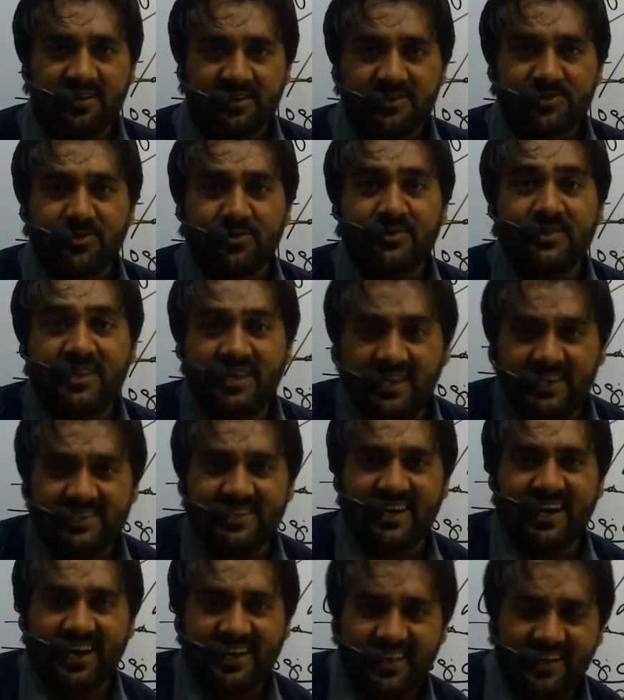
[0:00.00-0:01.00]
So these
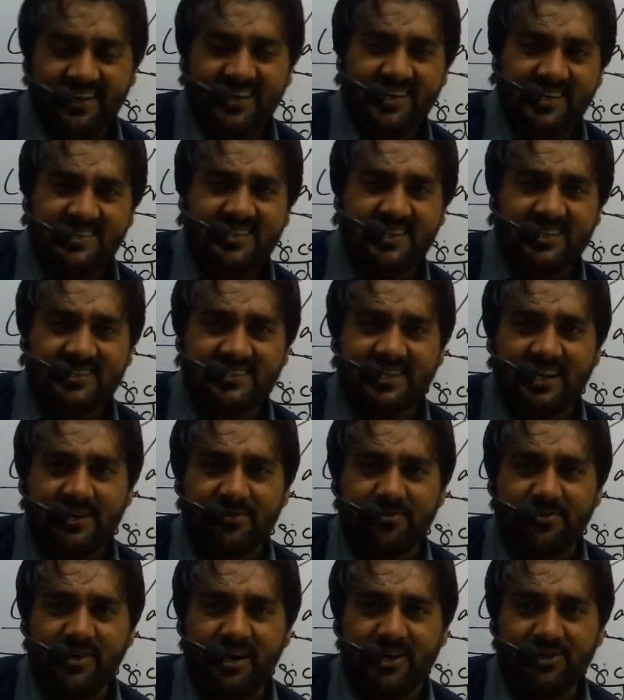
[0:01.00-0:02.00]
are the reasons that
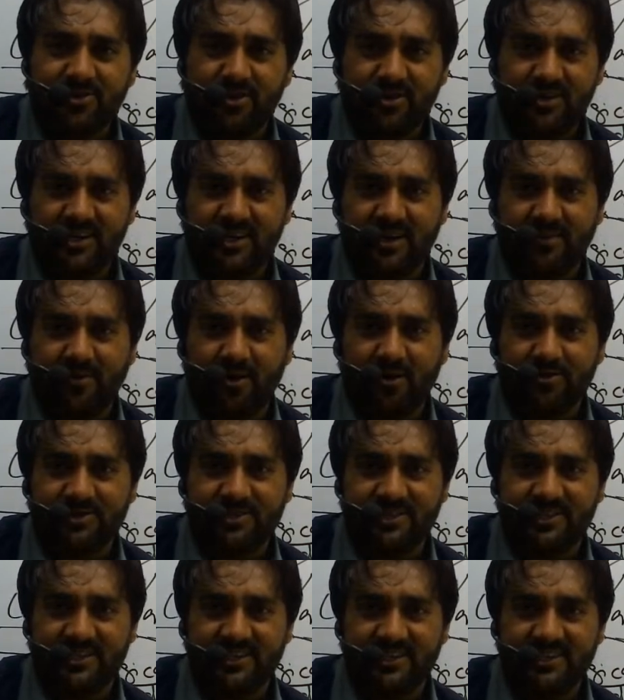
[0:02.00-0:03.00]
we are talking about
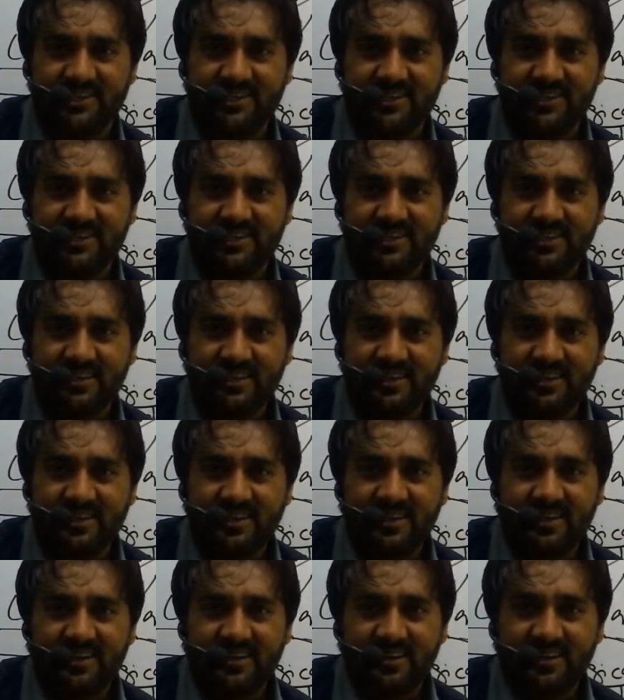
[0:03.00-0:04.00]
here.
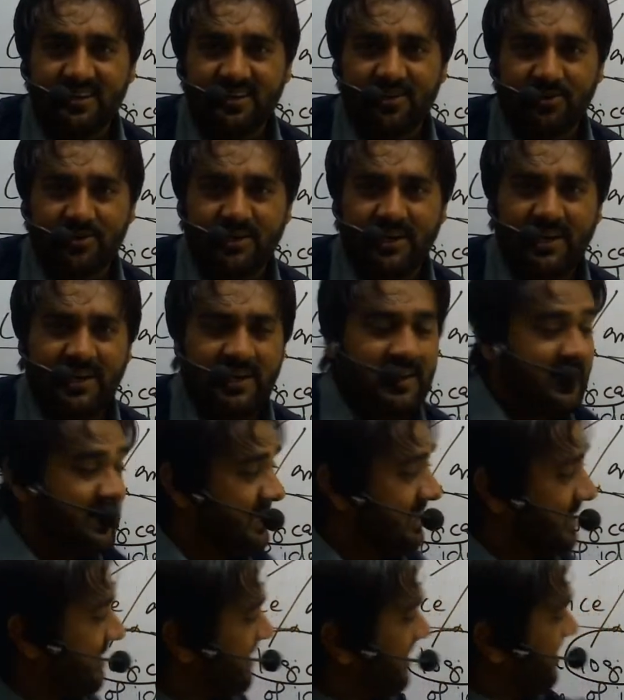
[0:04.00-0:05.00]
Okay,
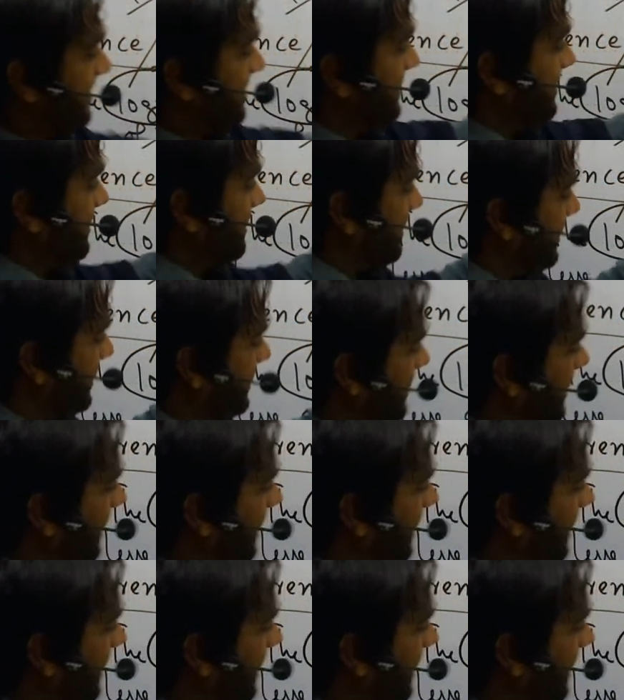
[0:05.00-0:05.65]
in